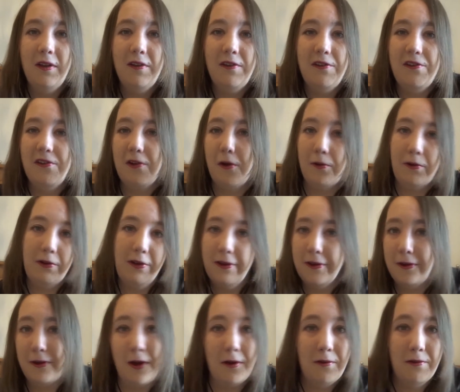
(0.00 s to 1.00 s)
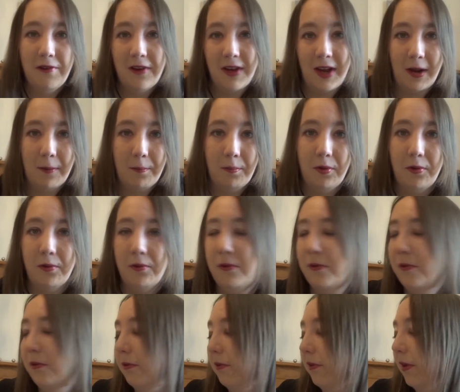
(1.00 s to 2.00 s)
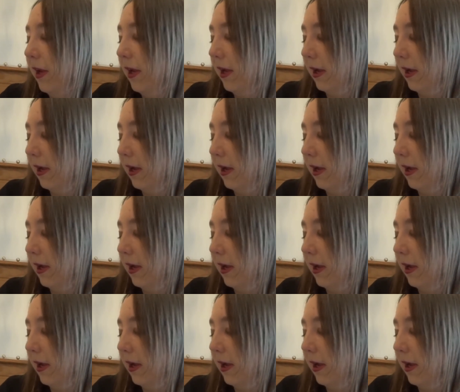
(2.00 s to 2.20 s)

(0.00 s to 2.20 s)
chocolate coated apples.